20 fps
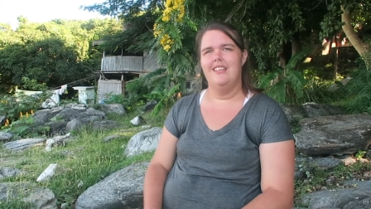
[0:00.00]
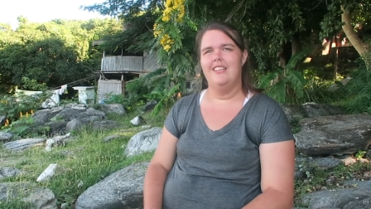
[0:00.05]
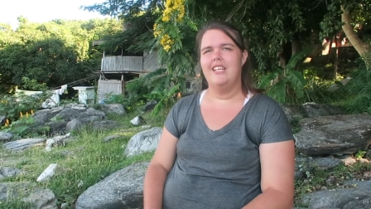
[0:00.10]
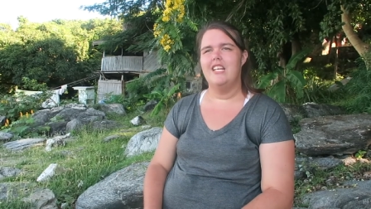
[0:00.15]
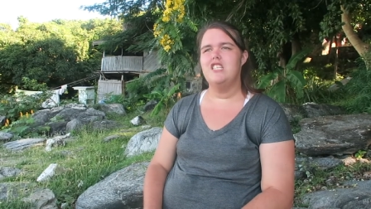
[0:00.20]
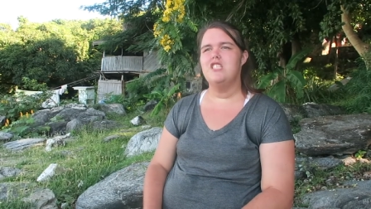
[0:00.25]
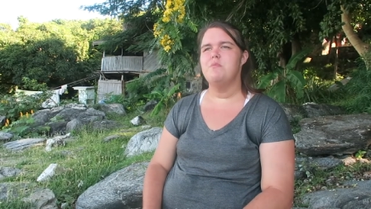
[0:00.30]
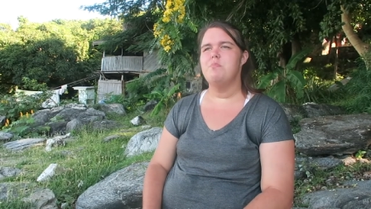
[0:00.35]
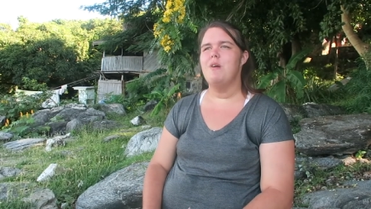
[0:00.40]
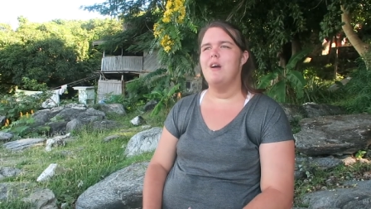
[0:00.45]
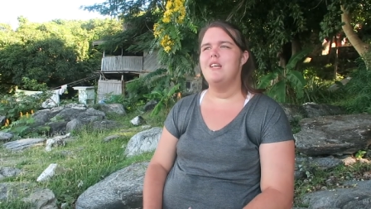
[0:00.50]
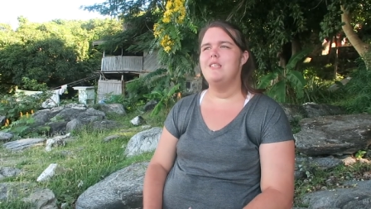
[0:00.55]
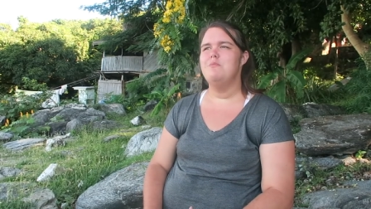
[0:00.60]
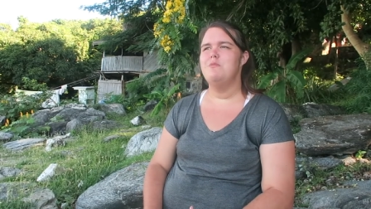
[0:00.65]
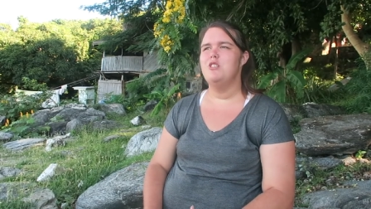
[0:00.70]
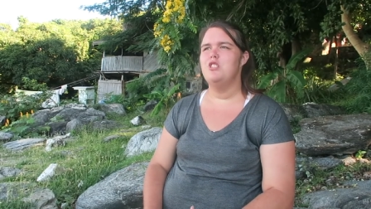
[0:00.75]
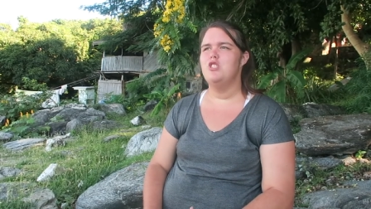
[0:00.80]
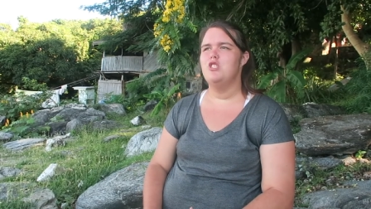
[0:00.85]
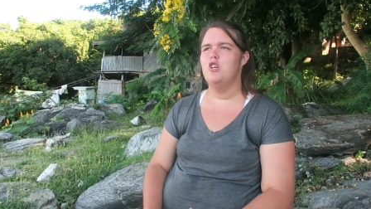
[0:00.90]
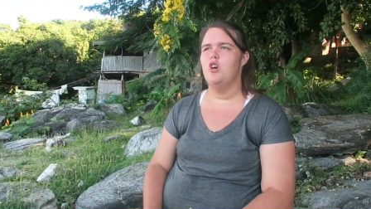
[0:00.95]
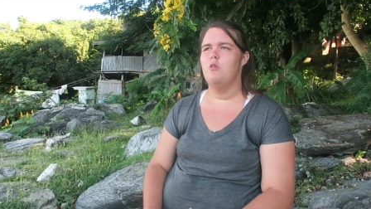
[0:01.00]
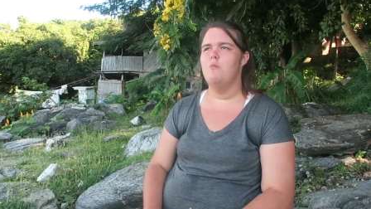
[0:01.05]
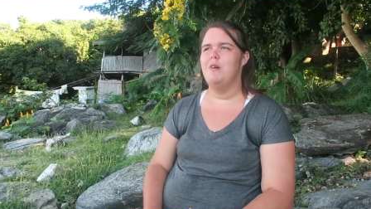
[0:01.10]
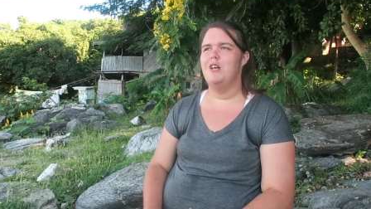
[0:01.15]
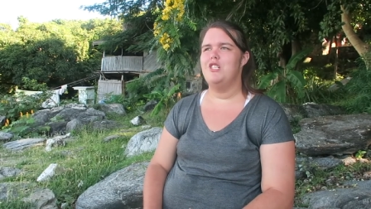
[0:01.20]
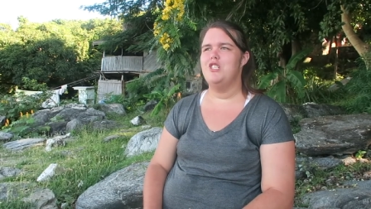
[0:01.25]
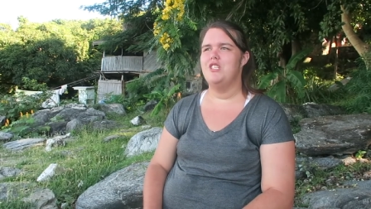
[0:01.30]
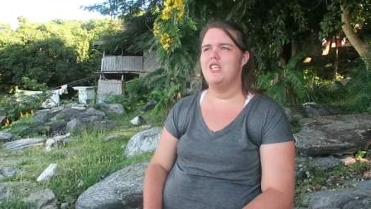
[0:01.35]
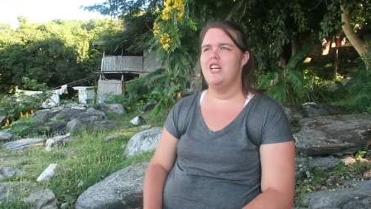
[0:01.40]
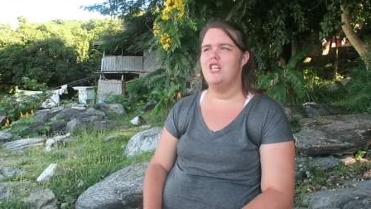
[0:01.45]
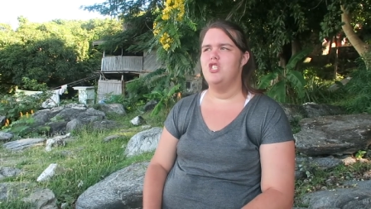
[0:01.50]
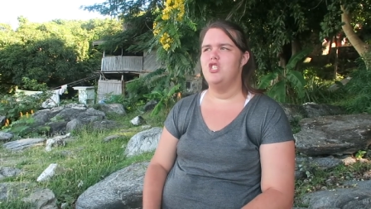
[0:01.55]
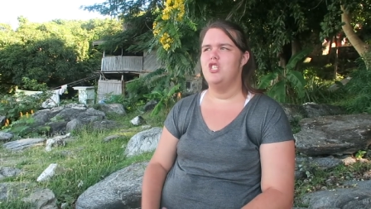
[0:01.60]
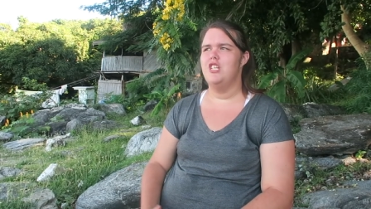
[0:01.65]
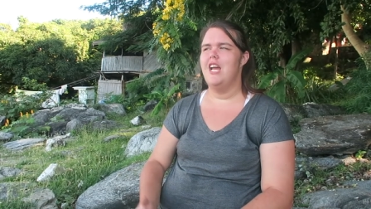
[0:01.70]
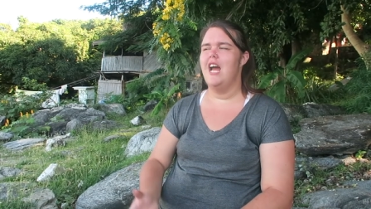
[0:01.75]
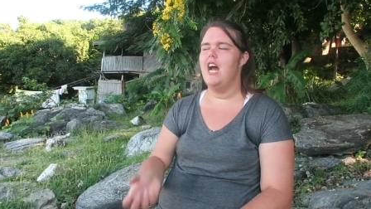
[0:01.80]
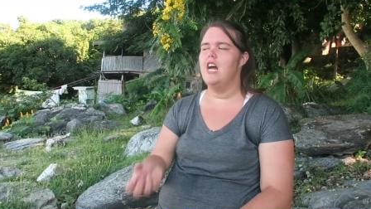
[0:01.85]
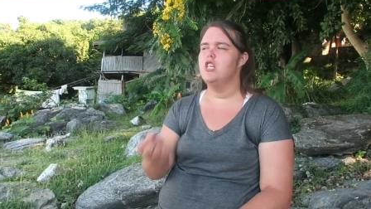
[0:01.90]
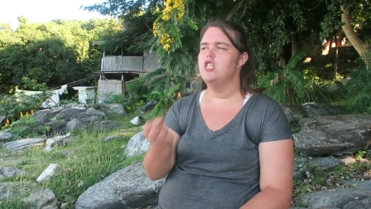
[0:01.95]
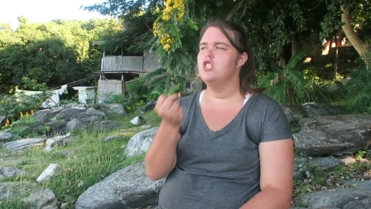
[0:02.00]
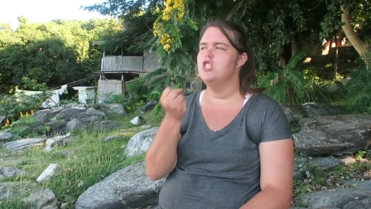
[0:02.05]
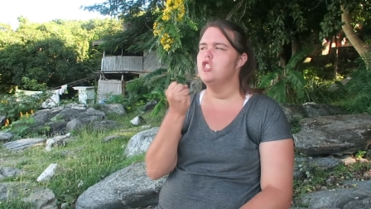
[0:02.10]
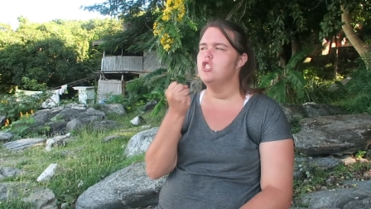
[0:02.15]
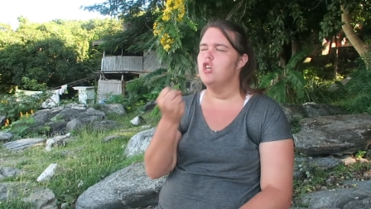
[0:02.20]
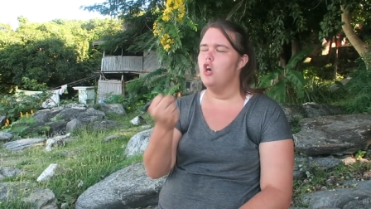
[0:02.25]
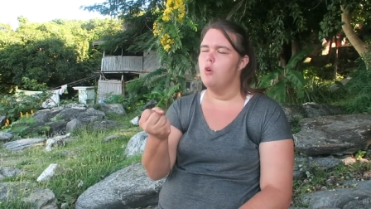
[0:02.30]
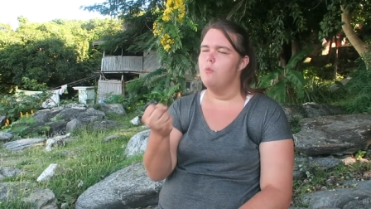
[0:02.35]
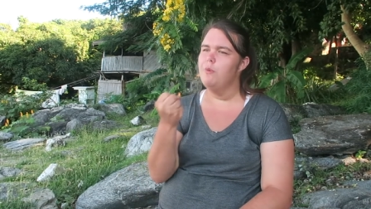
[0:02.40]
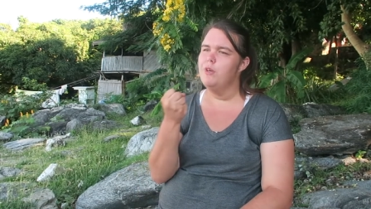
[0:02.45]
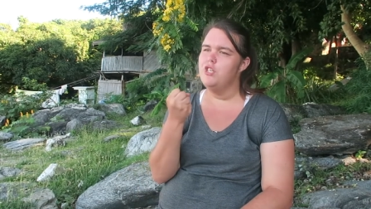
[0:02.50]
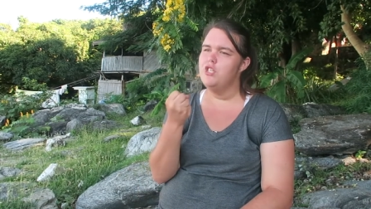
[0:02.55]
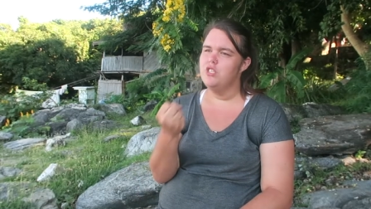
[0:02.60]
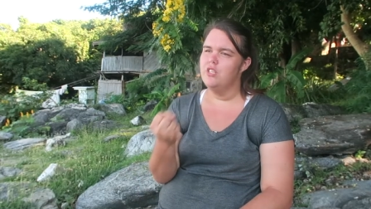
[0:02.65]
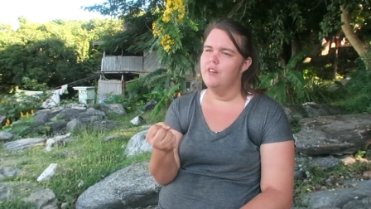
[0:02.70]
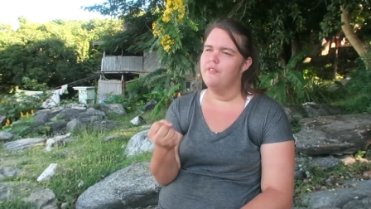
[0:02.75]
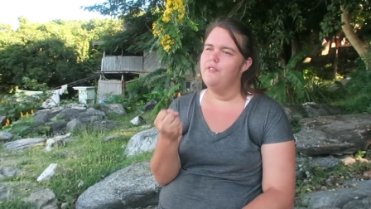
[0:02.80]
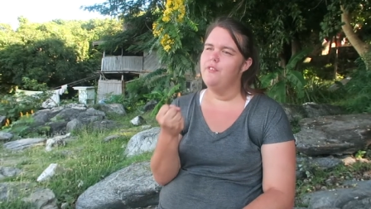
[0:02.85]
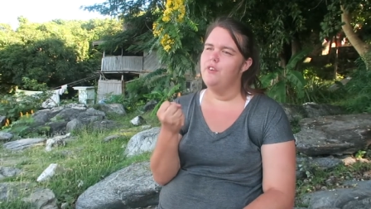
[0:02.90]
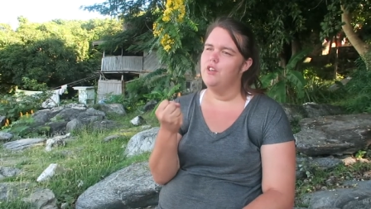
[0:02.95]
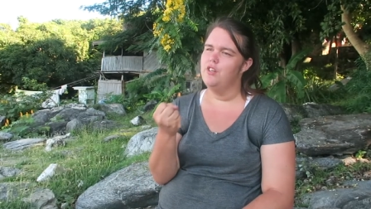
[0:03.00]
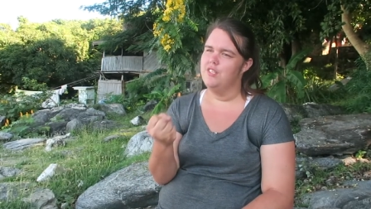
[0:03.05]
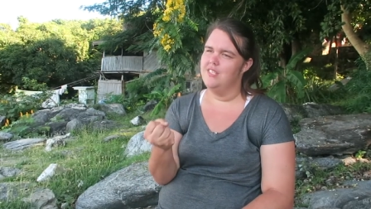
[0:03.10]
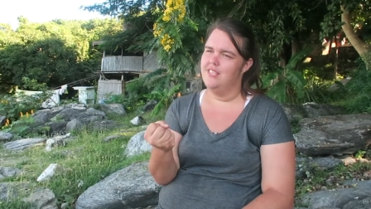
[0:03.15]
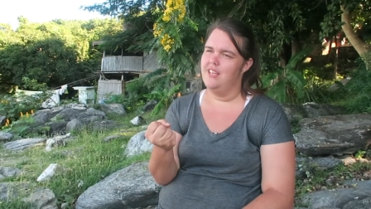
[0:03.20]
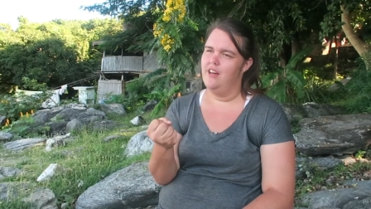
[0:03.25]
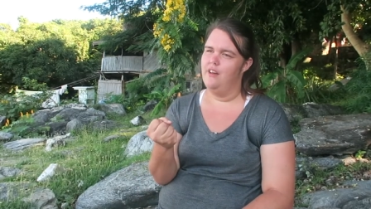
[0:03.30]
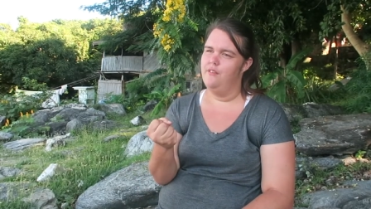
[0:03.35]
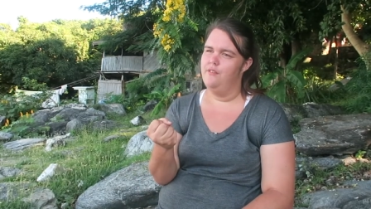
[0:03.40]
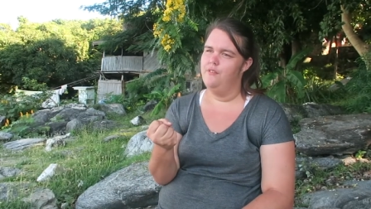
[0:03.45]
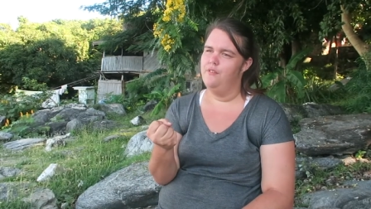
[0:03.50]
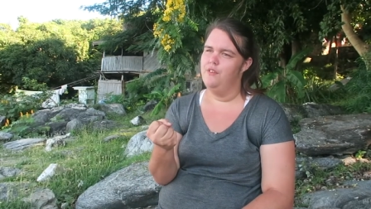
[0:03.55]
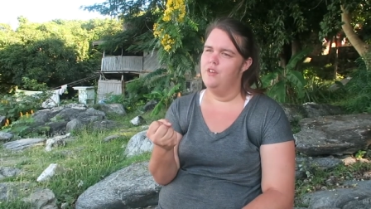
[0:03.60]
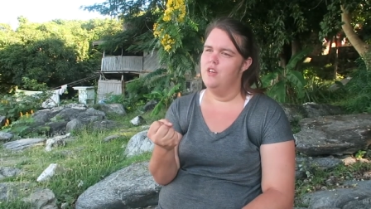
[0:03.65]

that surprised me so much that she has so much love for herself,